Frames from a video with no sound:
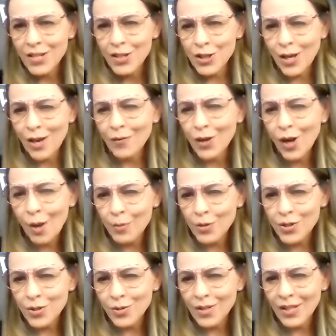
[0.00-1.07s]
Do you have an
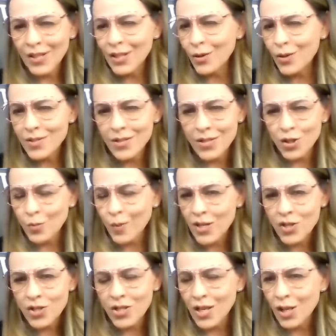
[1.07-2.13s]
opportunity or a
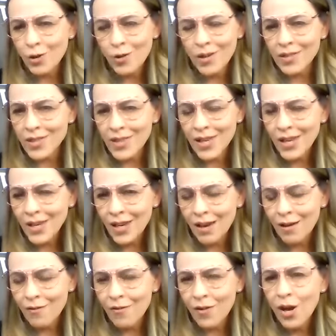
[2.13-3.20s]
situation that you can think
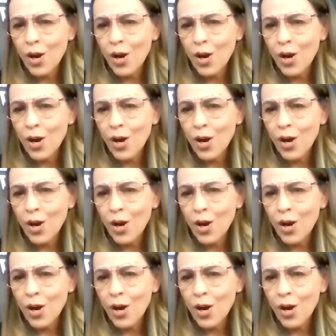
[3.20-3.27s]
of